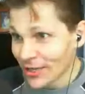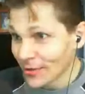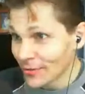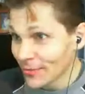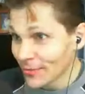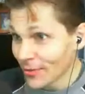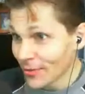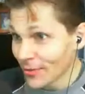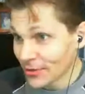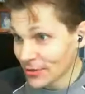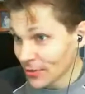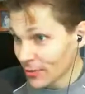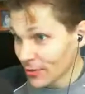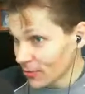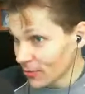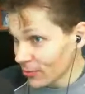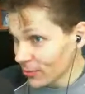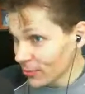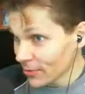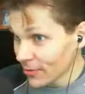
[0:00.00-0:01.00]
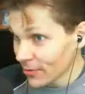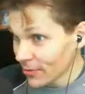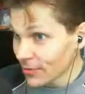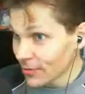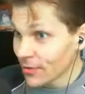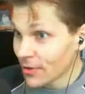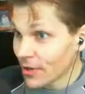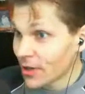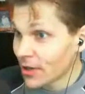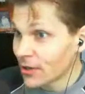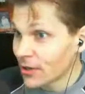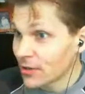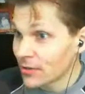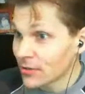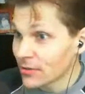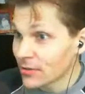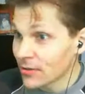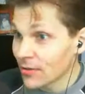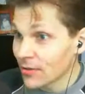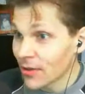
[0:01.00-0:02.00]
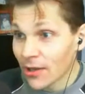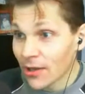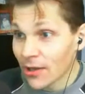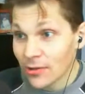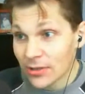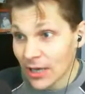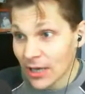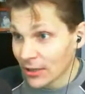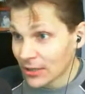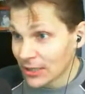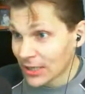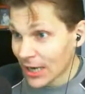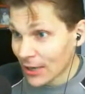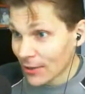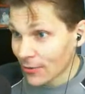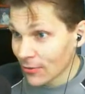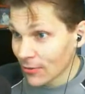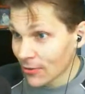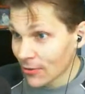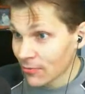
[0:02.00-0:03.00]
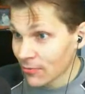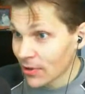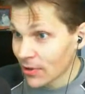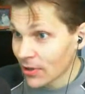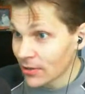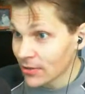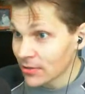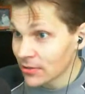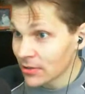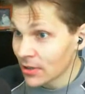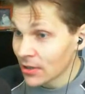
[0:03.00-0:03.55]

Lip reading: guilds, such as Zor's, and it turns out Death and Taxes as well.